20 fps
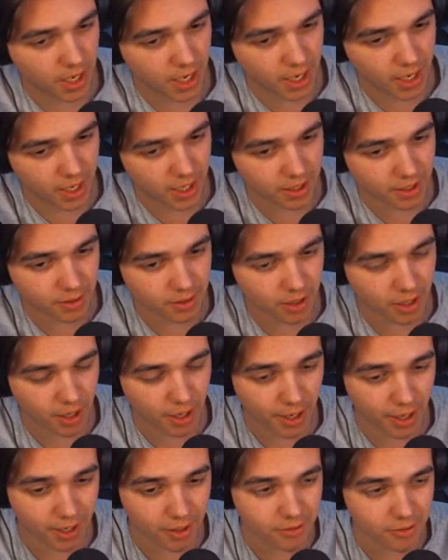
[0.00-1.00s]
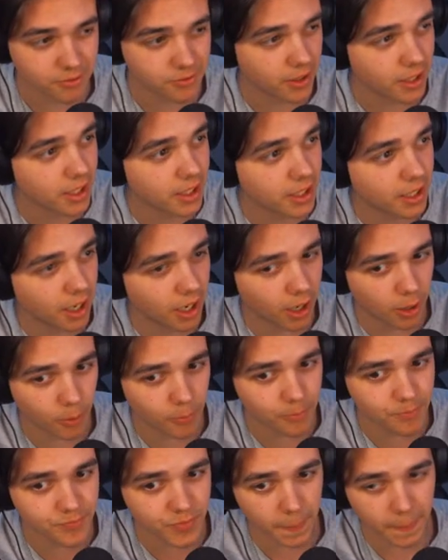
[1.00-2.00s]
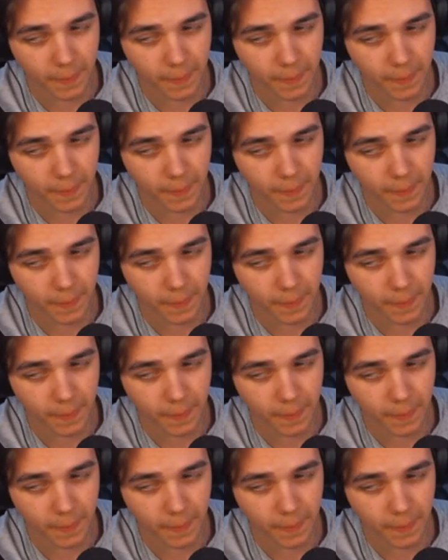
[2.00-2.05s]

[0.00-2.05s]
a uh, video